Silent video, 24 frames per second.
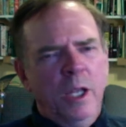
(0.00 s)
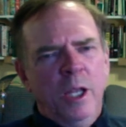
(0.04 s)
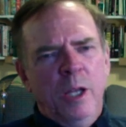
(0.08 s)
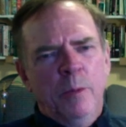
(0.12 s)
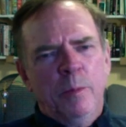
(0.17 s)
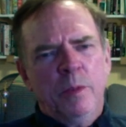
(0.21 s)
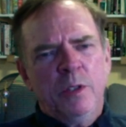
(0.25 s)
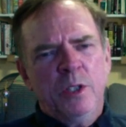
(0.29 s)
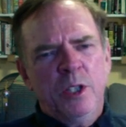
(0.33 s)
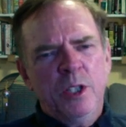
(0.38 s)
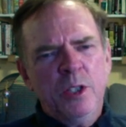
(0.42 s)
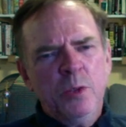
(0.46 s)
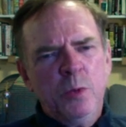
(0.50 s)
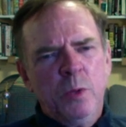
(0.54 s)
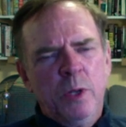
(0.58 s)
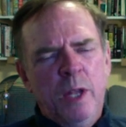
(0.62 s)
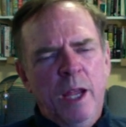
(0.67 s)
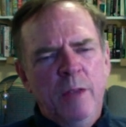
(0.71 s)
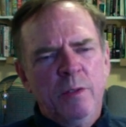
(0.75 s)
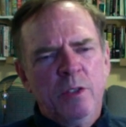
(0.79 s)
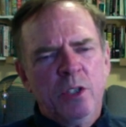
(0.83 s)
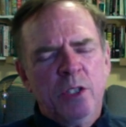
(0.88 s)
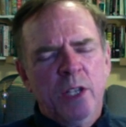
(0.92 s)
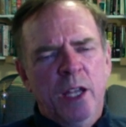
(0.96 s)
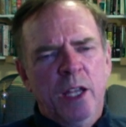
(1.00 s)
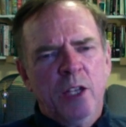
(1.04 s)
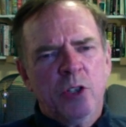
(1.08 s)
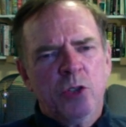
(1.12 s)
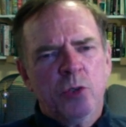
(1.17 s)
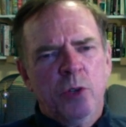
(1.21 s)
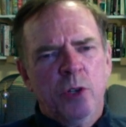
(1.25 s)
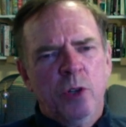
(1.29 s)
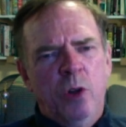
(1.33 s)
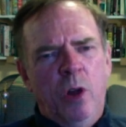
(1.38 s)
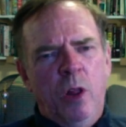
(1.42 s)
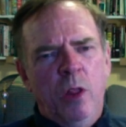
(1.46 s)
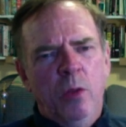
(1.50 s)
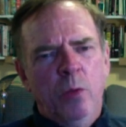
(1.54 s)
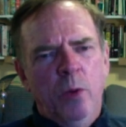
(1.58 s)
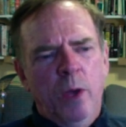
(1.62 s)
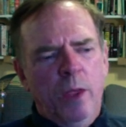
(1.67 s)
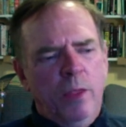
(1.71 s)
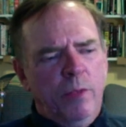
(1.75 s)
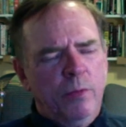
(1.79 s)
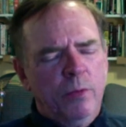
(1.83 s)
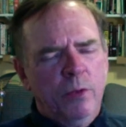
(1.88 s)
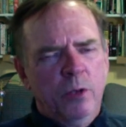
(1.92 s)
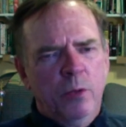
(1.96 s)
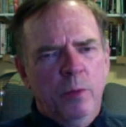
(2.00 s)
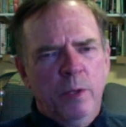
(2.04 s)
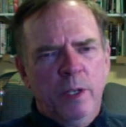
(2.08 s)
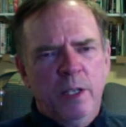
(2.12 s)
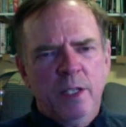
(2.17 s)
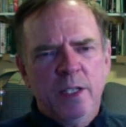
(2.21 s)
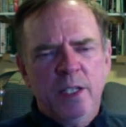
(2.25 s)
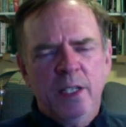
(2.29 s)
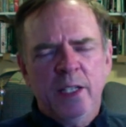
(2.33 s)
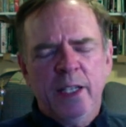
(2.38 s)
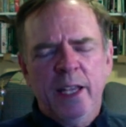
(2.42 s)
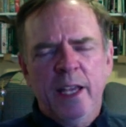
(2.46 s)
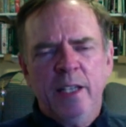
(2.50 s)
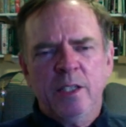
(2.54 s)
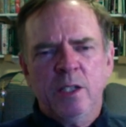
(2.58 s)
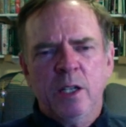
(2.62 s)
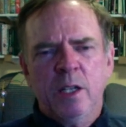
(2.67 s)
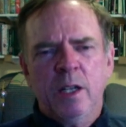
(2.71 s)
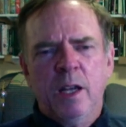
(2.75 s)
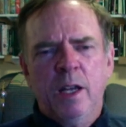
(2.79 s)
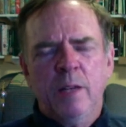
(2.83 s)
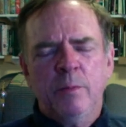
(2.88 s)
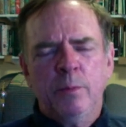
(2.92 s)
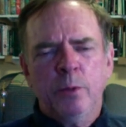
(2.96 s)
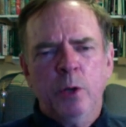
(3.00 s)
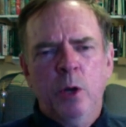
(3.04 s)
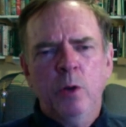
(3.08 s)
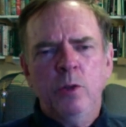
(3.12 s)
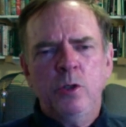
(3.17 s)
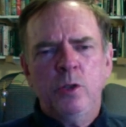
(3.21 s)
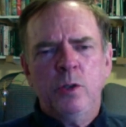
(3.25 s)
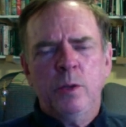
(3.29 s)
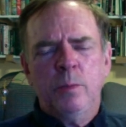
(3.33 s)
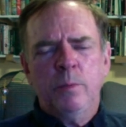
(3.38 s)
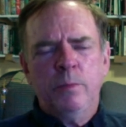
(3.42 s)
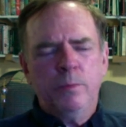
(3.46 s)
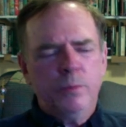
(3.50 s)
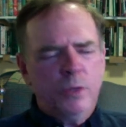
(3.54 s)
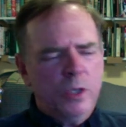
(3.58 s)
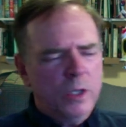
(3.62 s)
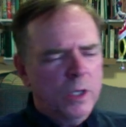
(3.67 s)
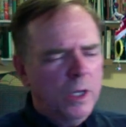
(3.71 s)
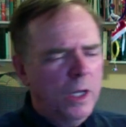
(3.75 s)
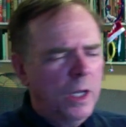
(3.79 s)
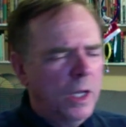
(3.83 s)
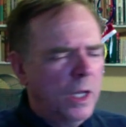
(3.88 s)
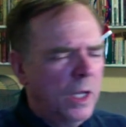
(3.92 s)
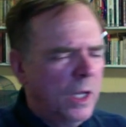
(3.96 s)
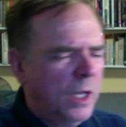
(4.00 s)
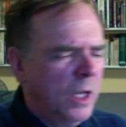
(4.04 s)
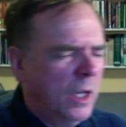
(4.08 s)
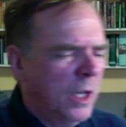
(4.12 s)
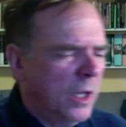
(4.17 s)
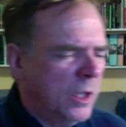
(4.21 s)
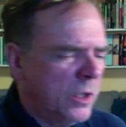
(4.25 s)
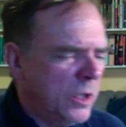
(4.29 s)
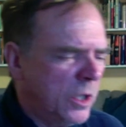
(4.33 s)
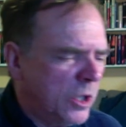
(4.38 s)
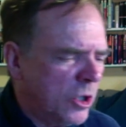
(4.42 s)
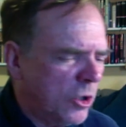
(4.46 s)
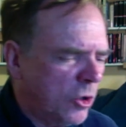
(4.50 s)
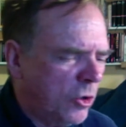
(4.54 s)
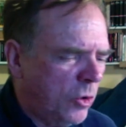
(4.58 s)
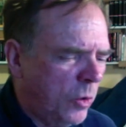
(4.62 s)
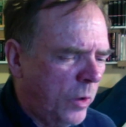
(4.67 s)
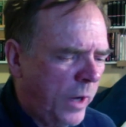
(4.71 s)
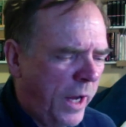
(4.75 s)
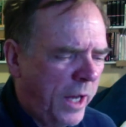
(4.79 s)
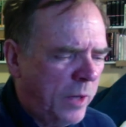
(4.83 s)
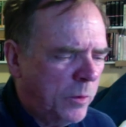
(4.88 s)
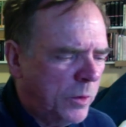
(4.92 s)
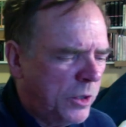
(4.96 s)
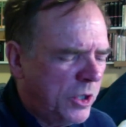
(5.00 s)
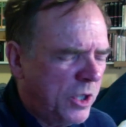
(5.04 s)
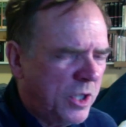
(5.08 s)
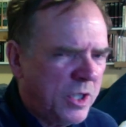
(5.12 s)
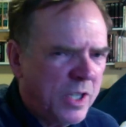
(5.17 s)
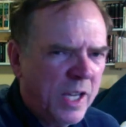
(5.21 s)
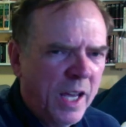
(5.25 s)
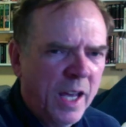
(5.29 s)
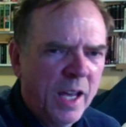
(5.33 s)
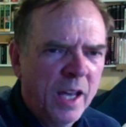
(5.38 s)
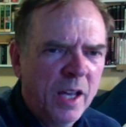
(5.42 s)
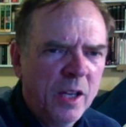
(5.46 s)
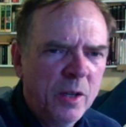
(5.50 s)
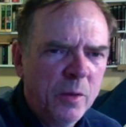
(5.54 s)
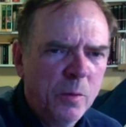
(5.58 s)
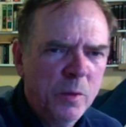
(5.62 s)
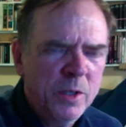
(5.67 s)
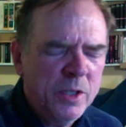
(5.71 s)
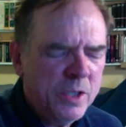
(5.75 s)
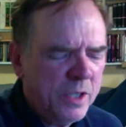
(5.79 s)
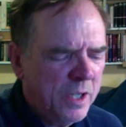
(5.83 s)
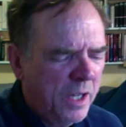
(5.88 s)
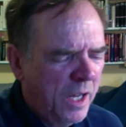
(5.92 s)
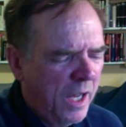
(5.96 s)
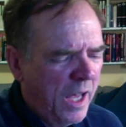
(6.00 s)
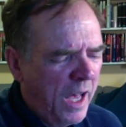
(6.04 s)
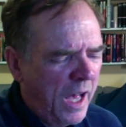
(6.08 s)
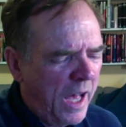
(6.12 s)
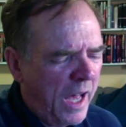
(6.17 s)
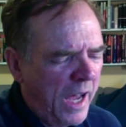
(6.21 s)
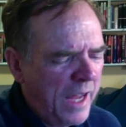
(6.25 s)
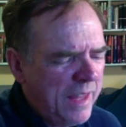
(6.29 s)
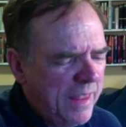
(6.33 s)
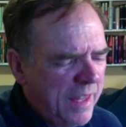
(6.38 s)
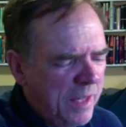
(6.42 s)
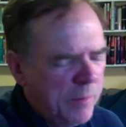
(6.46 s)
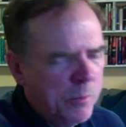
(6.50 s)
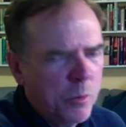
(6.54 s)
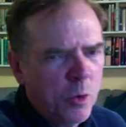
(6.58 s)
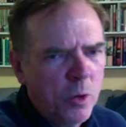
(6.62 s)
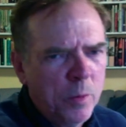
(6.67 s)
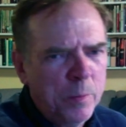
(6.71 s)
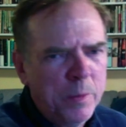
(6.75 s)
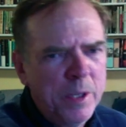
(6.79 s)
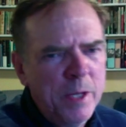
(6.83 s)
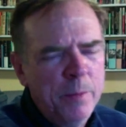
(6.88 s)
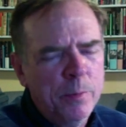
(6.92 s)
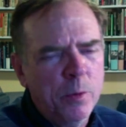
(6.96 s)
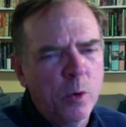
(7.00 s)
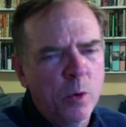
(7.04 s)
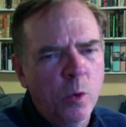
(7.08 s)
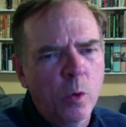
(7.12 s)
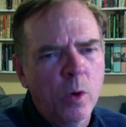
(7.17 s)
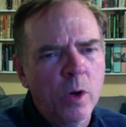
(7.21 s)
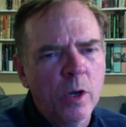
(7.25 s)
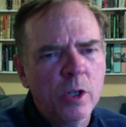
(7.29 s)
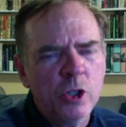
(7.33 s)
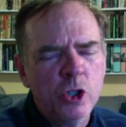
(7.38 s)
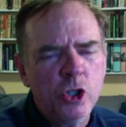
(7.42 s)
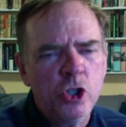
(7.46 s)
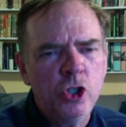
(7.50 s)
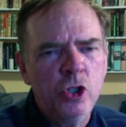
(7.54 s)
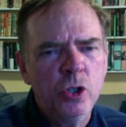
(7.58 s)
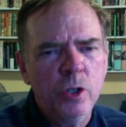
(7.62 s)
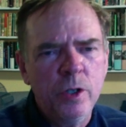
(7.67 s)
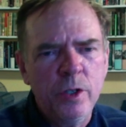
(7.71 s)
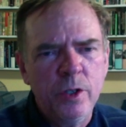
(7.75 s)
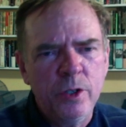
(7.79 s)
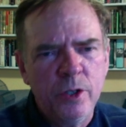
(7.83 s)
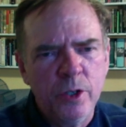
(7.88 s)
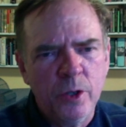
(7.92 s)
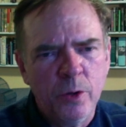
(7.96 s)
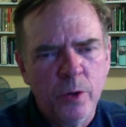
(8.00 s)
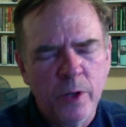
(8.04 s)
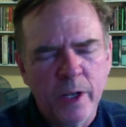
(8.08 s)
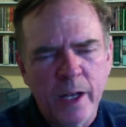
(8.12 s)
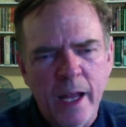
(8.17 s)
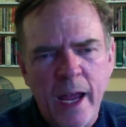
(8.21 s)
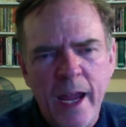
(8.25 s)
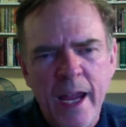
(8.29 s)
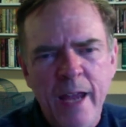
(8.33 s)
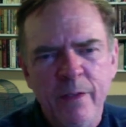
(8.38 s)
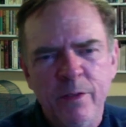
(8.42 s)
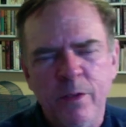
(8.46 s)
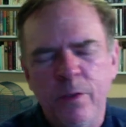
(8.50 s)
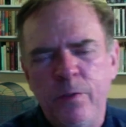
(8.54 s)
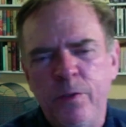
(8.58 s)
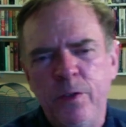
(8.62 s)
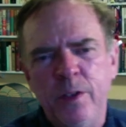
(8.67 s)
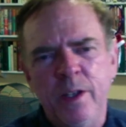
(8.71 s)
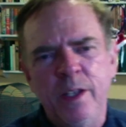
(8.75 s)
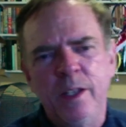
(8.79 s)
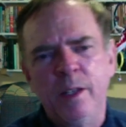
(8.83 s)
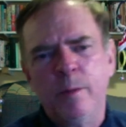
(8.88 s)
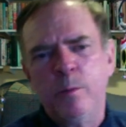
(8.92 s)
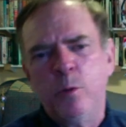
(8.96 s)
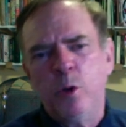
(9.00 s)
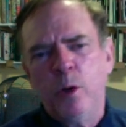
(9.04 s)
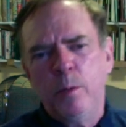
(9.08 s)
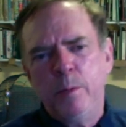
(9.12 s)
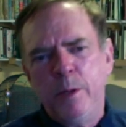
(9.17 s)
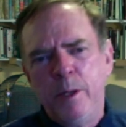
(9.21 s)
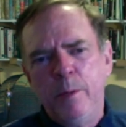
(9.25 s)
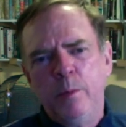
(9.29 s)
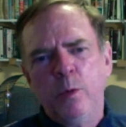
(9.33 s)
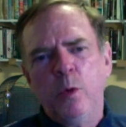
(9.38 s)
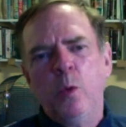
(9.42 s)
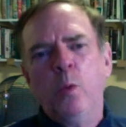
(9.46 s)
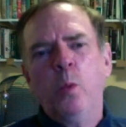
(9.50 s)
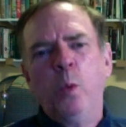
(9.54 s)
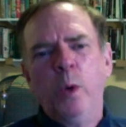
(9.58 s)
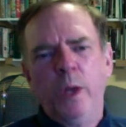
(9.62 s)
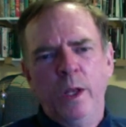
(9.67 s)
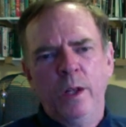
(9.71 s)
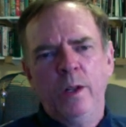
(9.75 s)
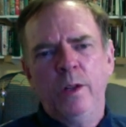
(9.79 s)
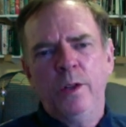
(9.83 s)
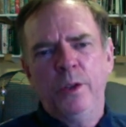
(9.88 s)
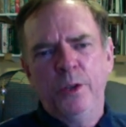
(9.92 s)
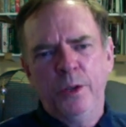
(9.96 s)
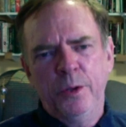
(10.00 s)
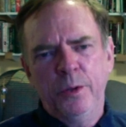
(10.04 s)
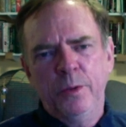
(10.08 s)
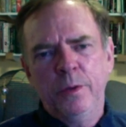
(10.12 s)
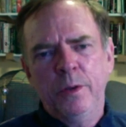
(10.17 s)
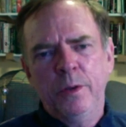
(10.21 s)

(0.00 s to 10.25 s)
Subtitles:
But this one, I have to say, I enjoyed all the way through because he takes an approach to Crane, which I think more people should do, and I have the feeling that more people will do